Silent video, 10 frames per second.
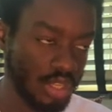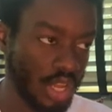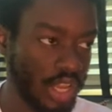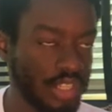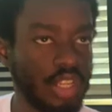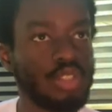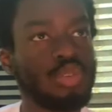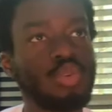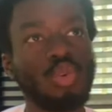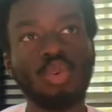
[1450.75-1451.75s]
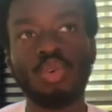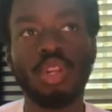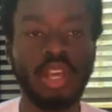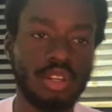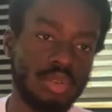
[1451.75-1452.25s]
And there's no,
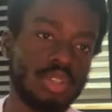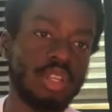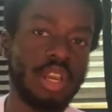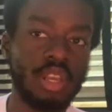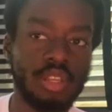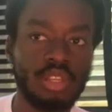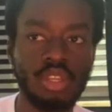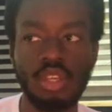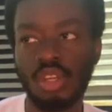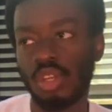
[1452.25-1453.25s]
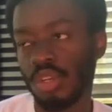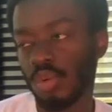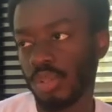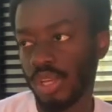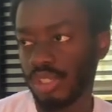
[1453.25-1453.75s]
I know
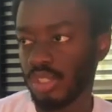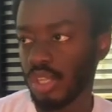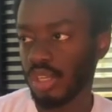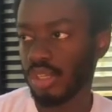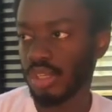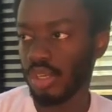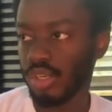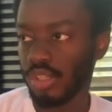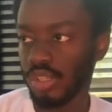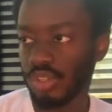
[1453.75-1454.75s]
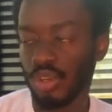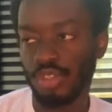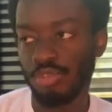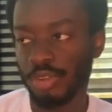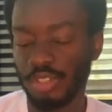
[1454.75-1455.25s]
that, there's a lot
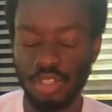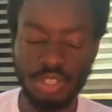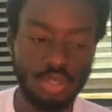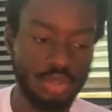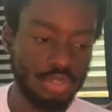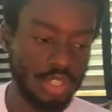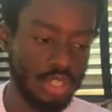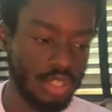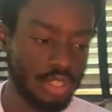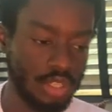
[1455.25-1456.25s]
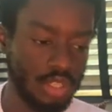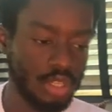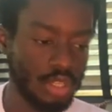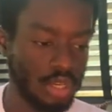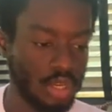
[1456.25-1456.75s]
of medication you take
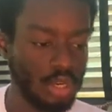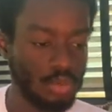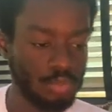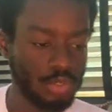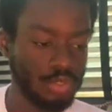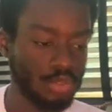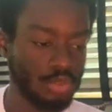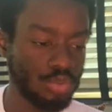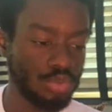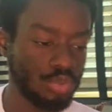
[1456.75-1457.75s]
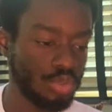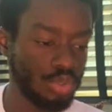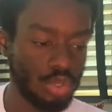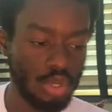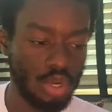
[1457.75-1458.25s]
just to,
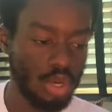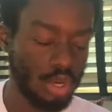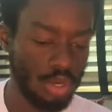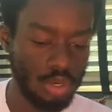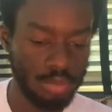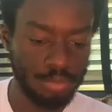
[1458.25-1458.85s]
how